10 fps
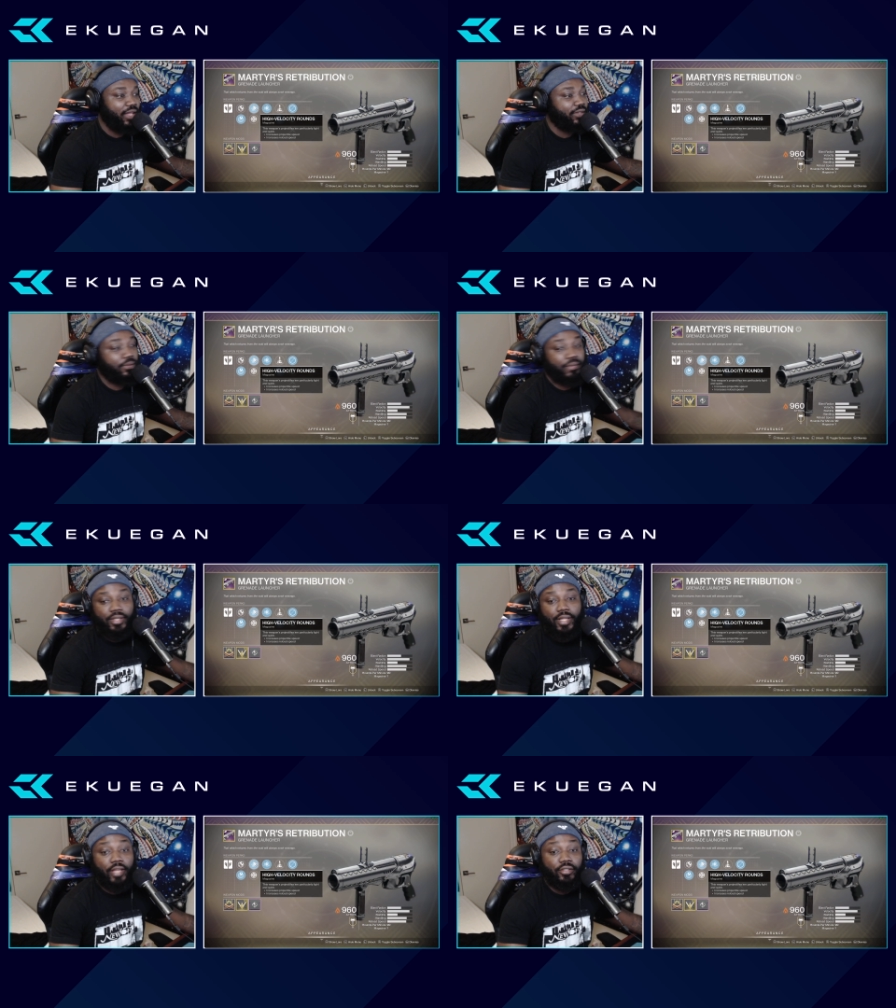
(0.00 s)
that's
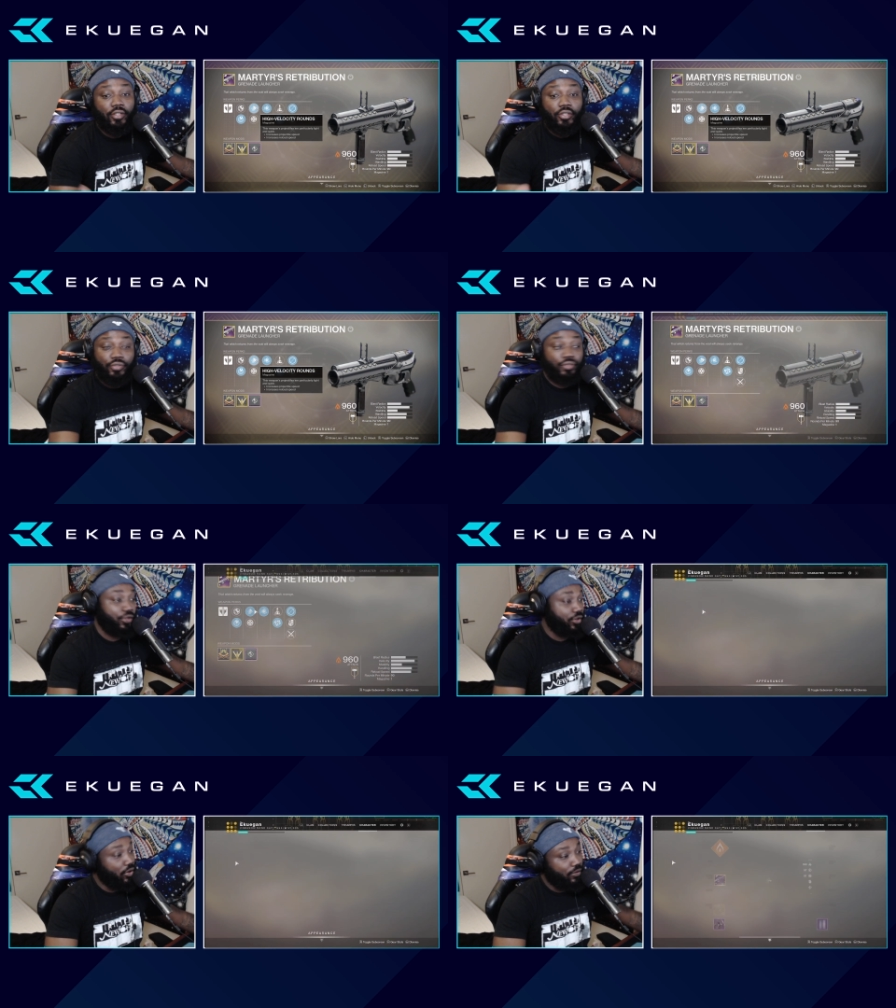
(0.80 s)
something that you
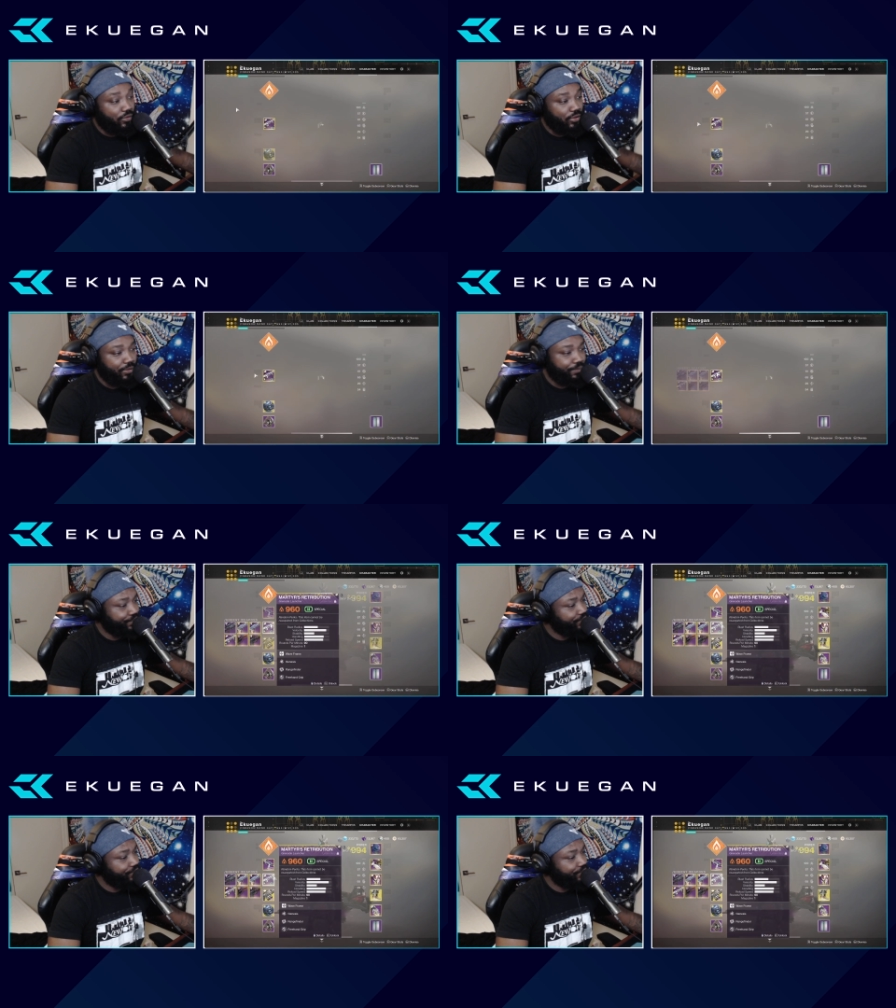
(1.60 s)
should go for.